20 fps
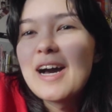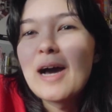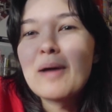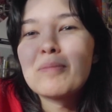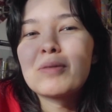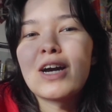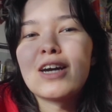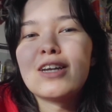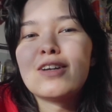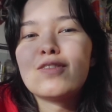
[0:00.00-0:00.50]

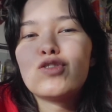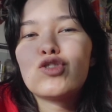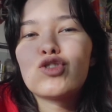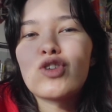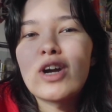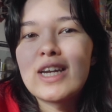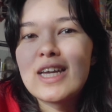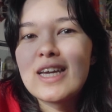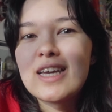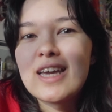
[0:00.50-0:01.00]
I'm kind of
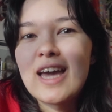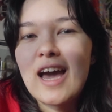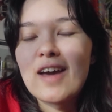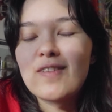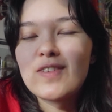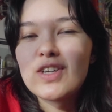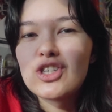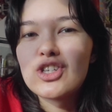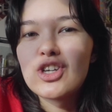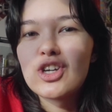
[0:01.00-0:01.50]
dreading
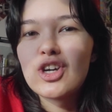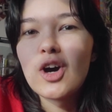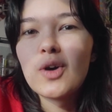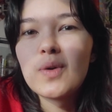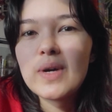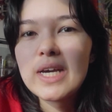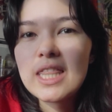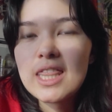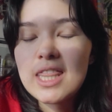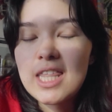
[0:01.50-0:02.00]
having to
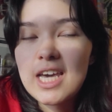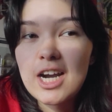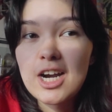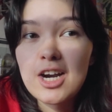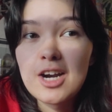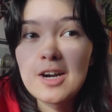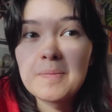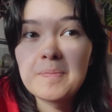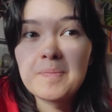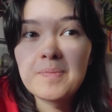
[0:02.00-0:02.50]
go in
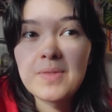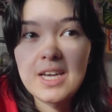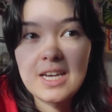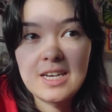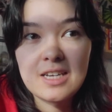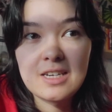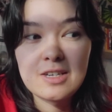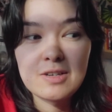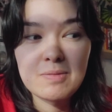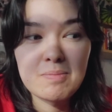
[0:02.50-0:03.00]
there
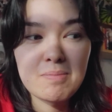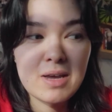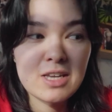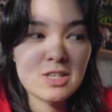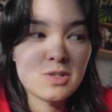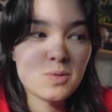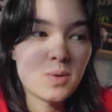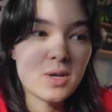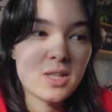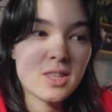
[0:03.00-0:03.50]
and
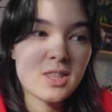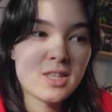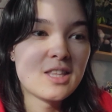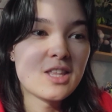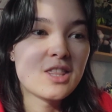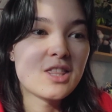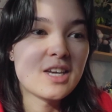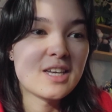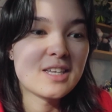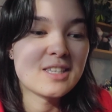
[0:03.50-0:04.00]
mess with the
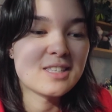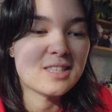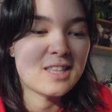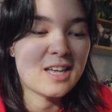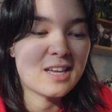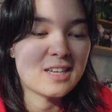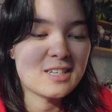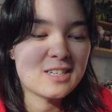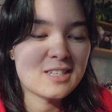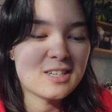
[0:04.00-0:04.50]
things
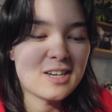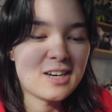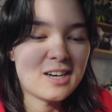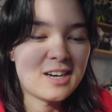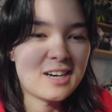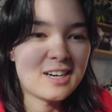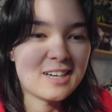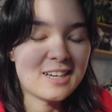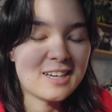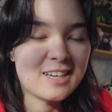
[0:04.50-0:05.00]
that
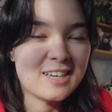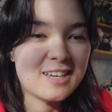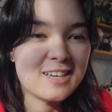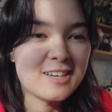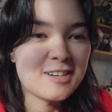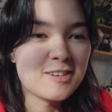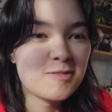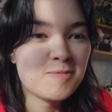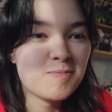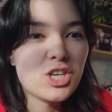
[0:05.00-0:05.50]

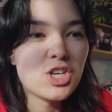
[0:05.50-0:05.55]
I,